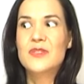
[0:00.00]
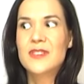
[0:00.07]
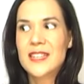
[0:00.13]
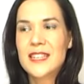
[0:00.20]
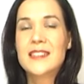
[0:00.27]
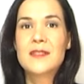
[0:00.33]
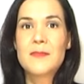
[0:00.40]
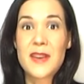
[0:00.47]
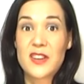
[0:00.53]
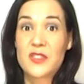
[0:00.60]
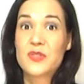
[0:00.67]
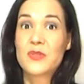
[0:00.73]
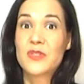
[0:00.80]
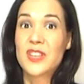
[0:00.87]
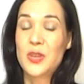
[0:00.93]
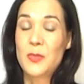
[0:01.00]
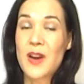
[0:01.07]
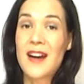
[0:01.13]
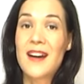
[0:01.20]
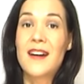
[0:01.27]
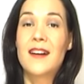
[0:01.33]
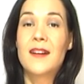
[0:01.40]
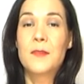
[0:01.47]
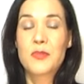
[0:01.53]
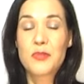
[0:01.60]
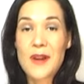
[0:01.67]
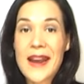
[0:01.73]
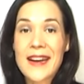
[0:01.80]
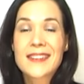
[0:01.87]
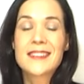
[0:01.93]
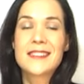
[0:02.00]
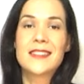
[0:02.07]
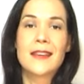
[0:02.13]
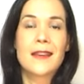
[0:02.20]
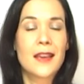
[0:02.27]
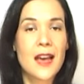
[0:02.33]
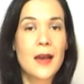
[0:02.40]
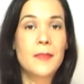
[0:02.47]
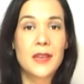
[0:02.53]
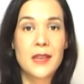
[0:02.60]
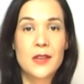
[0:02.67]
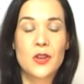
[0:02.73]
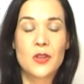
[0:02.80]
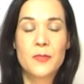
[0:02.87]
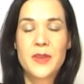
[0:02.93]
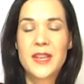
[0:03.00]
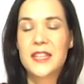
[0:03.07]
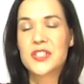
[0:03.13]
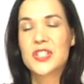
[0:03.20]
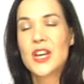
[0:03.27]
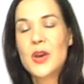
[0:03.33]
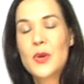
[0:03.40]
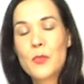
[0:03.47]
you need to make sure that you are practicing coming in on pitch,